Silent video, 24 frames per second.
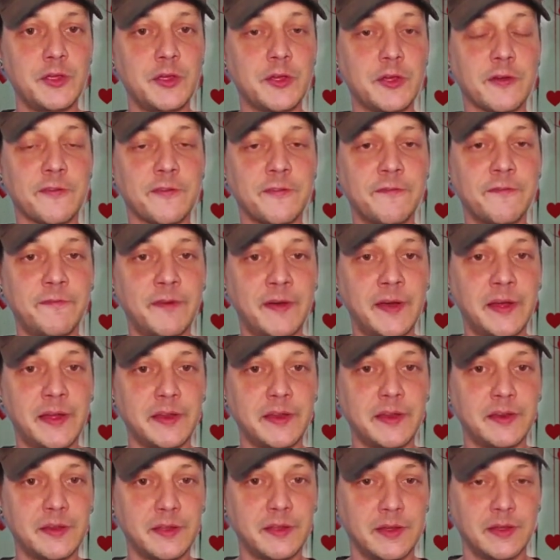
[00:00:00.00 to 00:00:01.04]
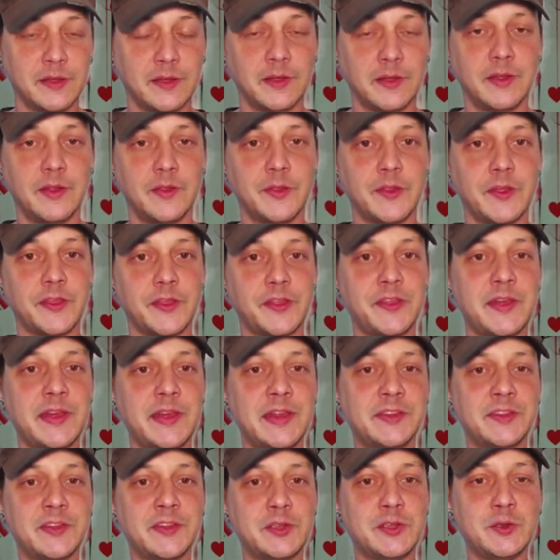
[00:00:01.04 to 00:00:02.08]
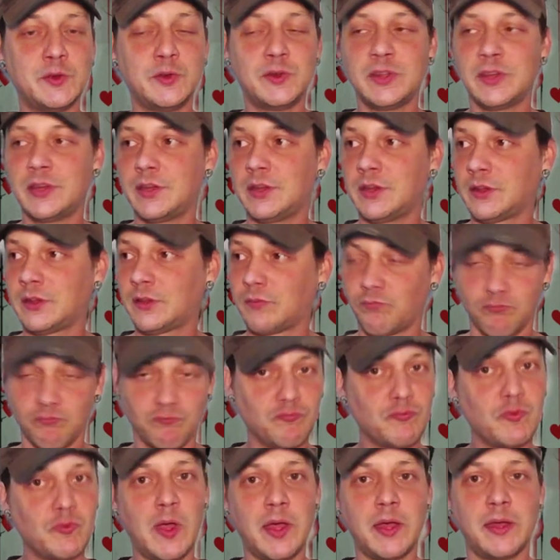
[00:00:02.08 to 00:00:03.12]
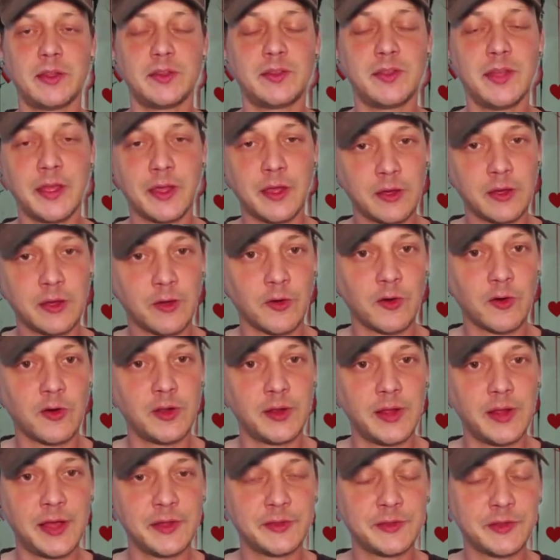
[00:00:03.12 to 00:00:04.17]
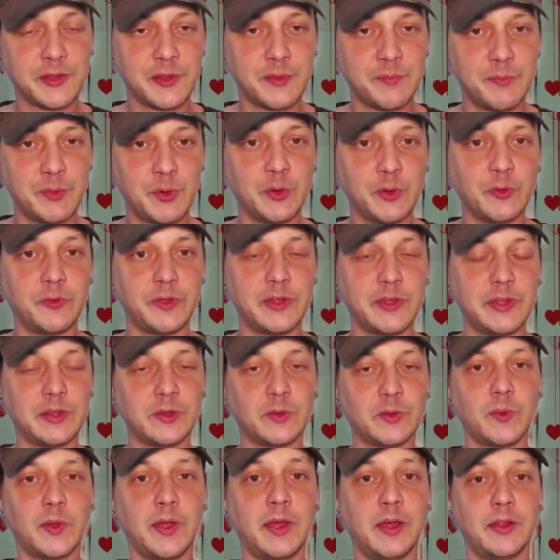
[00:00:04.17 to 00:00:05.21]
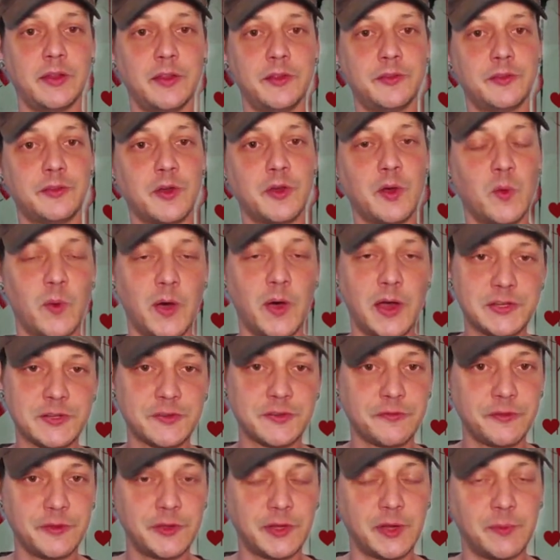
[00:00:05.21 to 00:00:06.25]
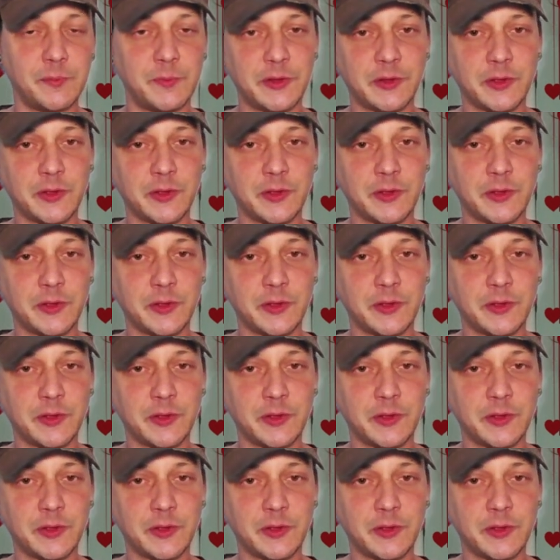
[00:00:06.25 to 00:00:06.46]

Your fun, the things that you did, ah, take a girl out to the movies. Well, let's go watch a film.